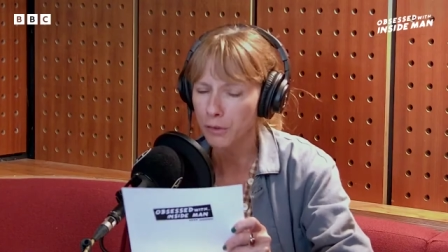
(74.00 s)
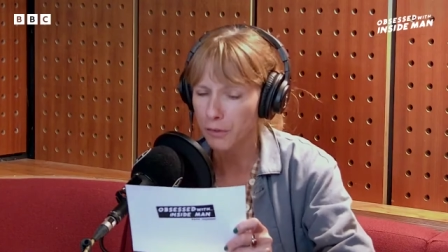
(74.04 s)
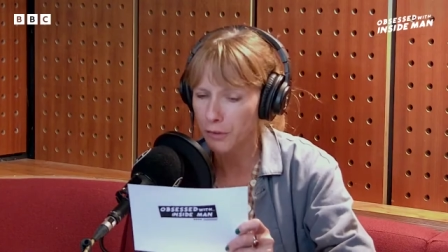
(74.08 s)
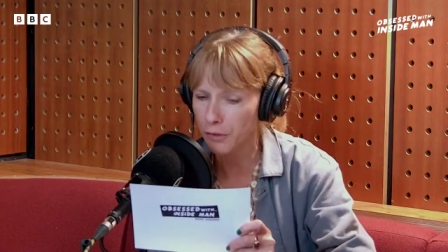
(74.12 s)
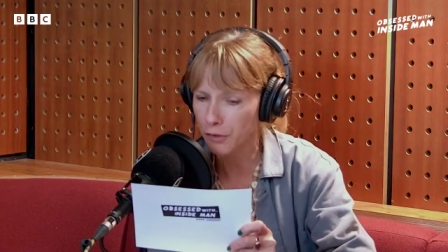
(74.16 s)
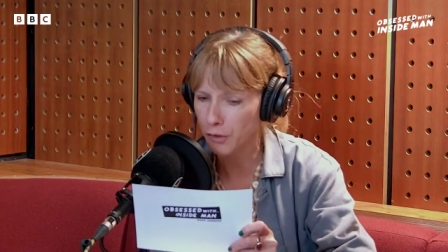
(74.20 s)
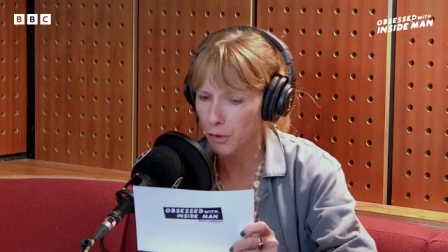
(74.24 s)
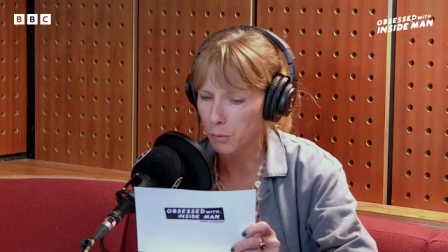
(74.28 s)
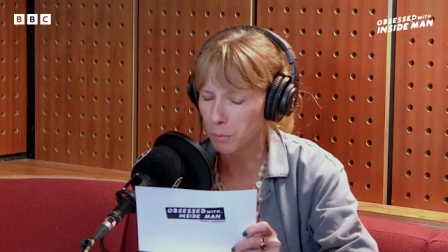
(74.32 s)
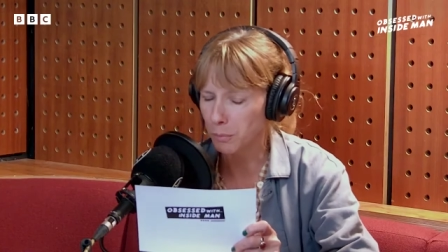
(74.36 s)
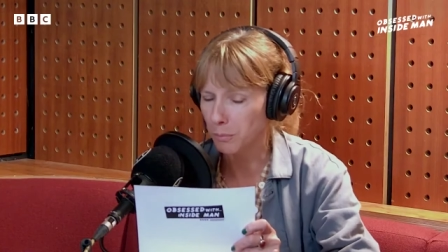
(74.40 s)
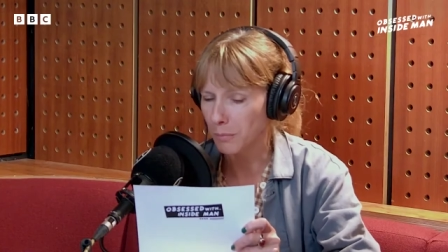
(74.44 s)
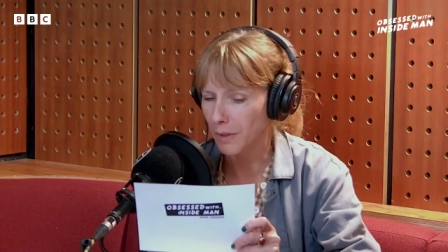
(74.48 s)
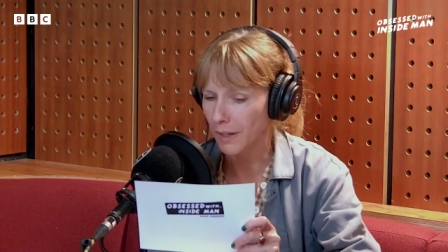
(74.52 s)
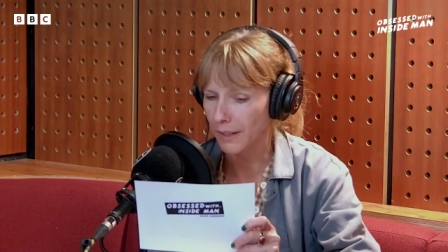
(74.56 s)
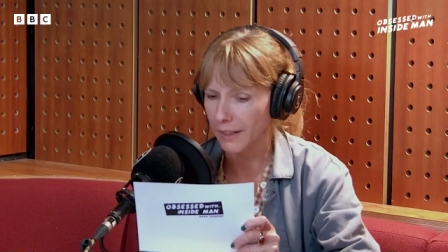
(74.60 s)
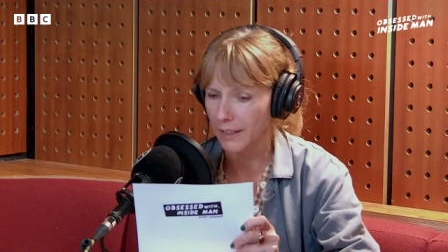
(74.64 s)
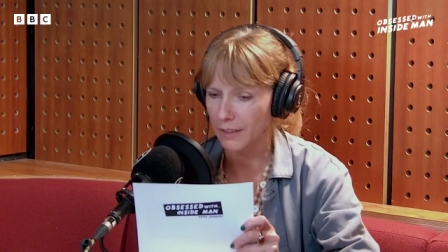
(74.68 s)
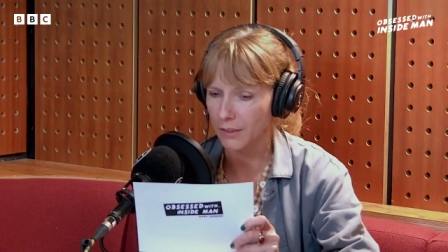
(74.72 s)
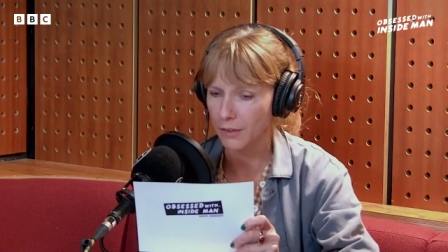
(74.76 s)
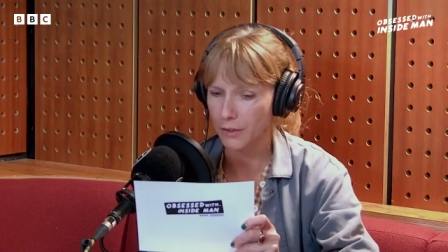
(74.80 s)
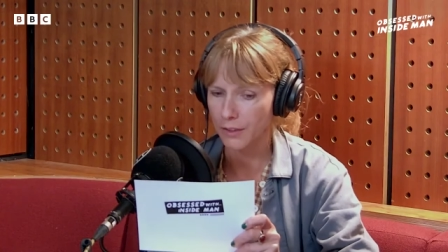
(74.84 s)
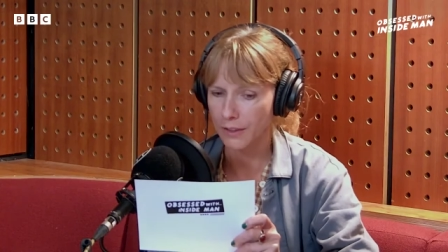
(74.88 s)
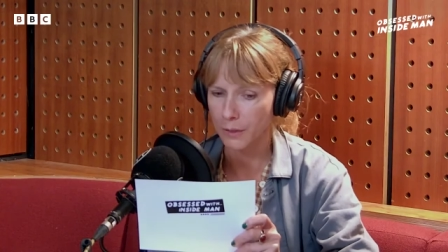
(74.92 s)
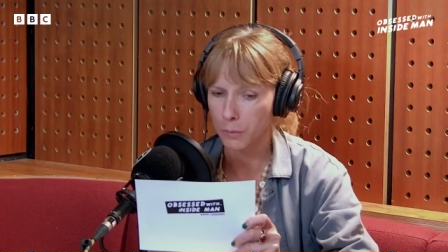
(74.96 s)
at the
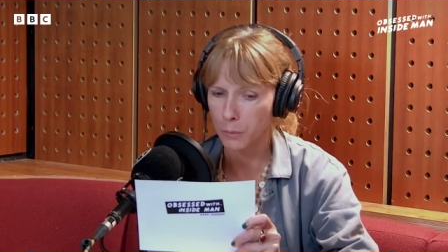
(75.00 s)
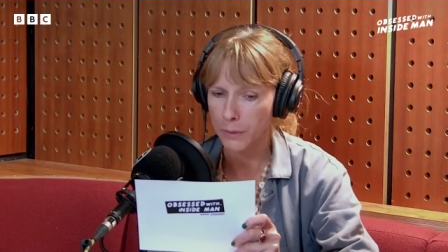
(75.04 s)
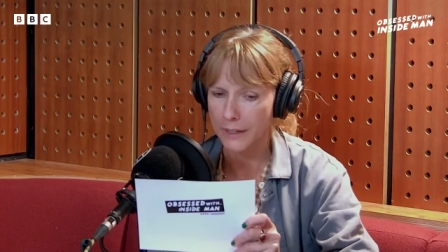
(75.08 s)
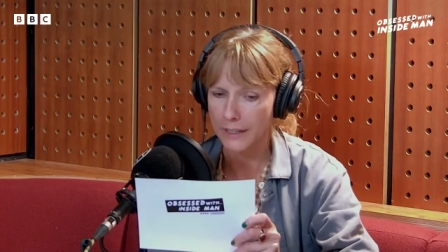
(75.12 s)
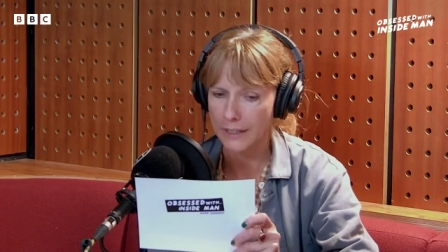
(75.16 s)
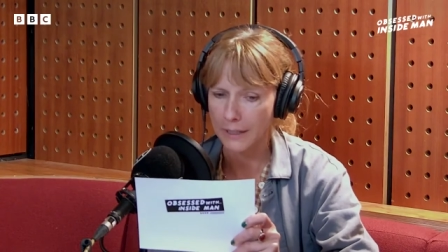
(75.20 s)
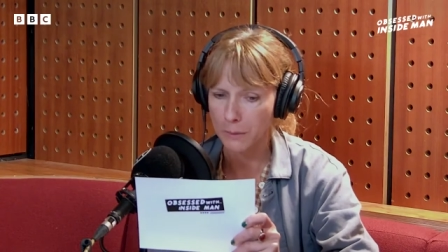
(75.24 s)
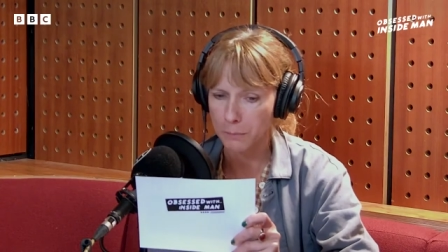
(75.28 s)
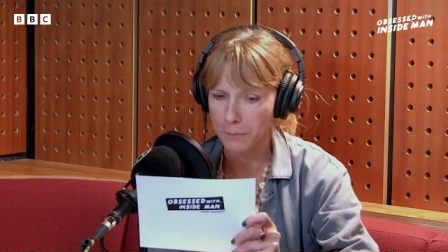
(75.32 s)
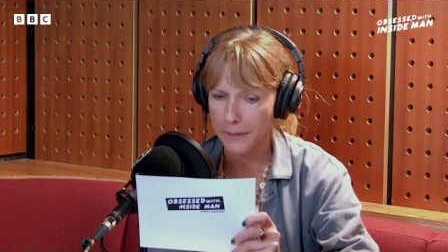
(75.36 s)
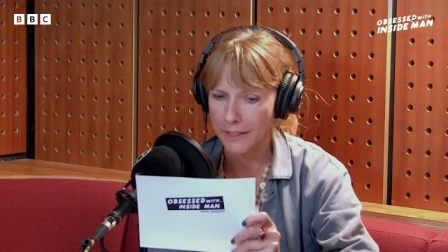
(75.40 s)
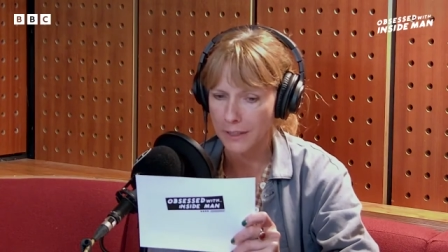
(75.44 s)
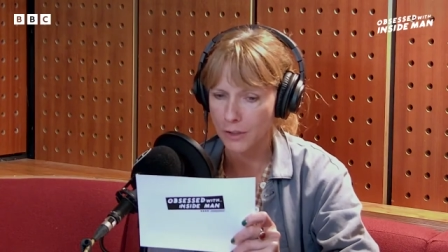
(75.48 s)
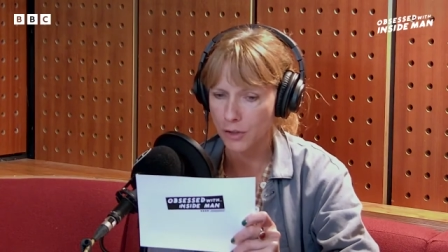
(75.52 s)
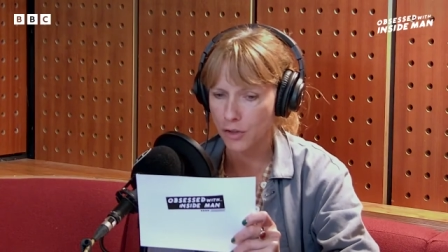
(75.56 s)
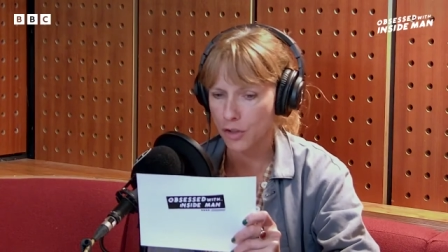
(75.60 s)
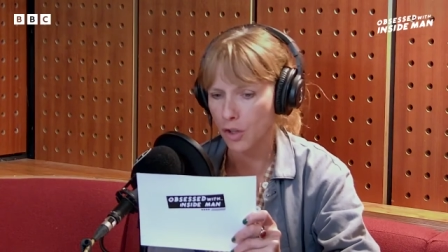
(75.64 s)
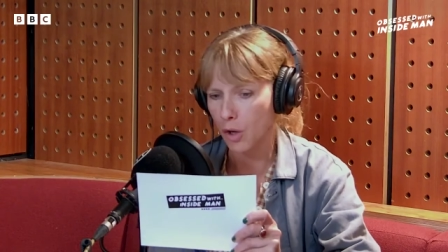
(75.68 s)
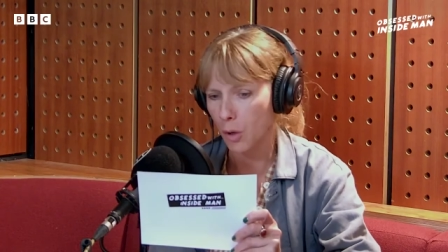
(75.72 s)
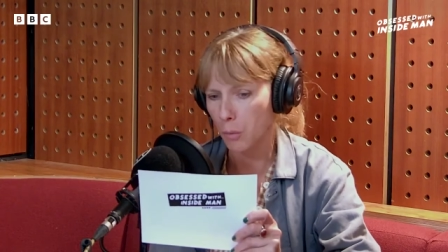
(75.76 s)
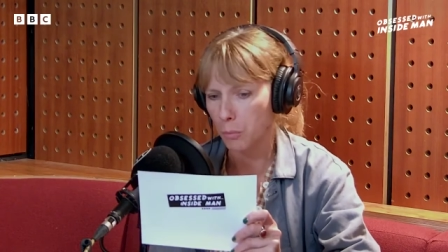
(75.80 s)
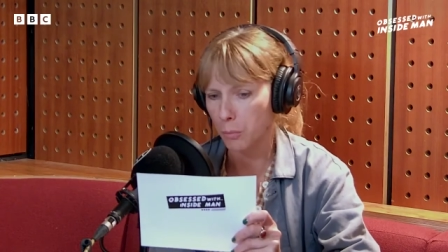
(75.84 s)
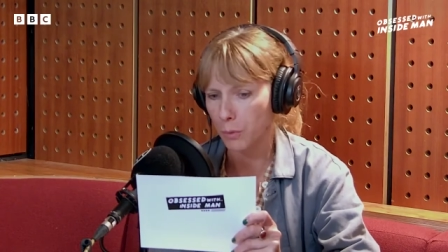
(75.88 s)
supermarket doing the weekly big shop